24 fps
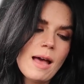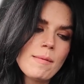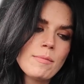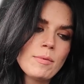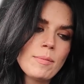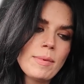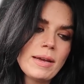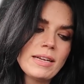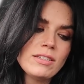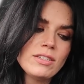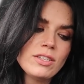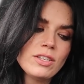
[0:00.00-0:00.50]
am
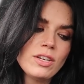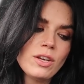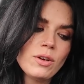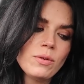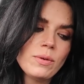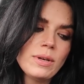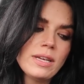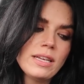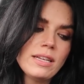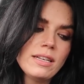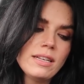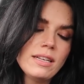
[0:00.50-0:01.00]
about to
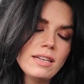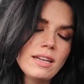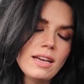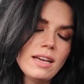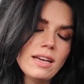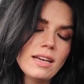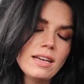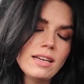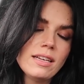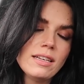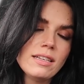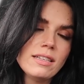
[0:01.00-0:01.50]
go in
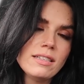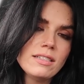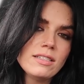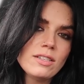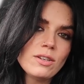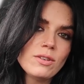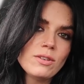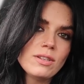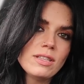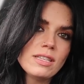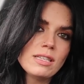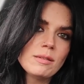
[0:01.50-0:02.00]
and
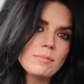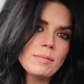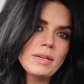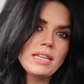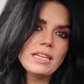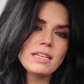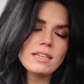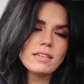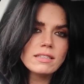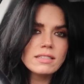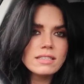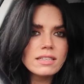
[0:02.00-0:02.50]
go to this
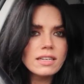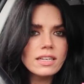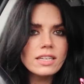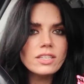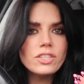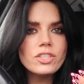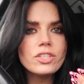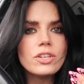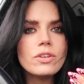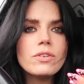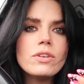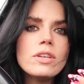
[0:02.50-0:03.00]
meeting. Did I
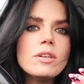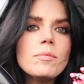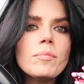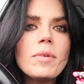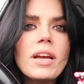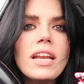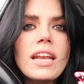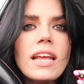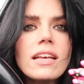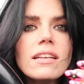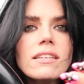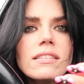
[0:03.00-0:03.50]
show you
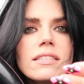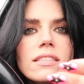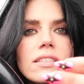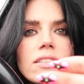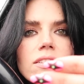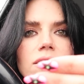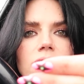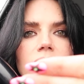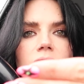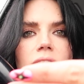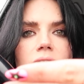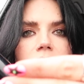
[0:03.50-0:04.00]
my nails the
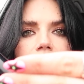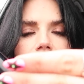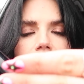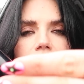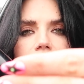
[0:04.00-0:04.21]
other day?